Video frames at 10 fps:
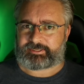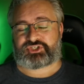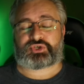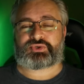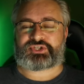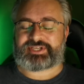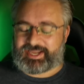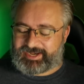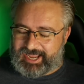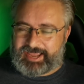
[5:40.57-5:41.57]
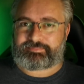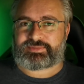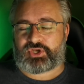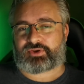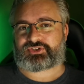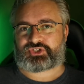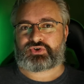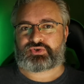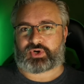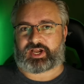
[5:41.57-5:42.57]
Choosing an
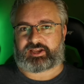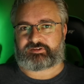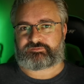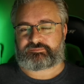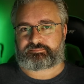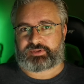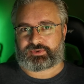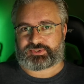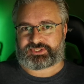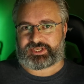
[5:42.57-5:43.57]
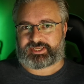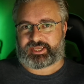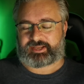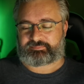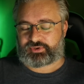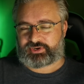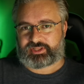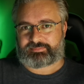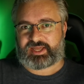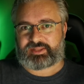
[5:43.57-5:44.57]
M.2 drive because he can put it in
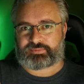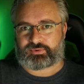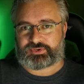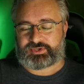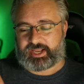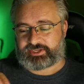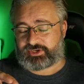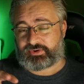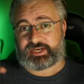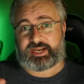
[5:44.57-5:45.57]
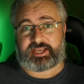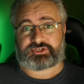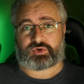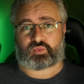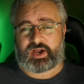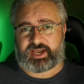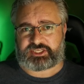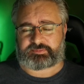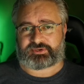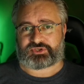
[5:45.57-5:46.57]
the motherboard and you don't need any extra
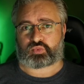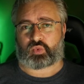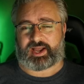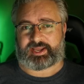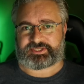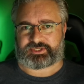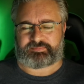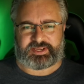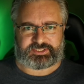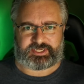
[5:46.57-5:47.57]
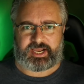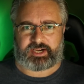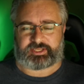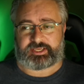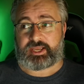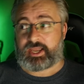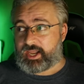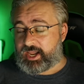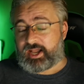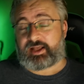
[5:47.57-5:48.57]
wires because wires are messy and ugly.
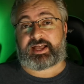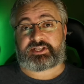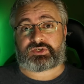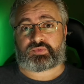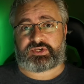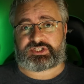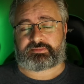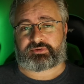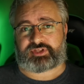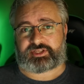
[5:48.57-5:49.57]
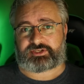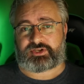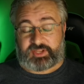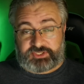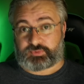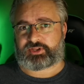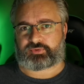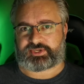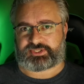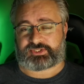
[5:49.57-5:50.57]
That's a reasonable thing to do. That is one of the
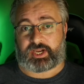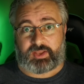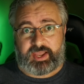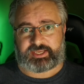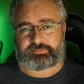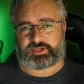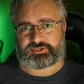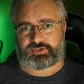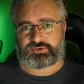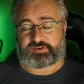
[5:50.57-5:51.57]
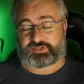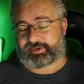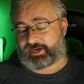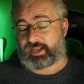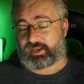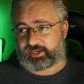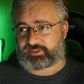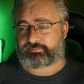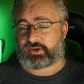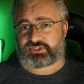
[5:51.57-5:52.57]
reasons I like M.2 drives. I mean, I like
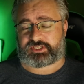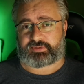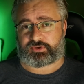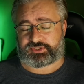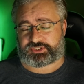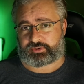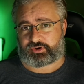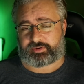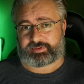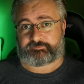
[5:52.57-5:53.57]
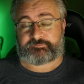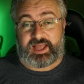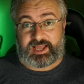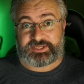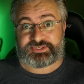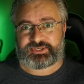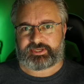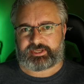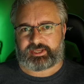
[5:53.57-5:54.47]
them mostly because they're incredibly fast,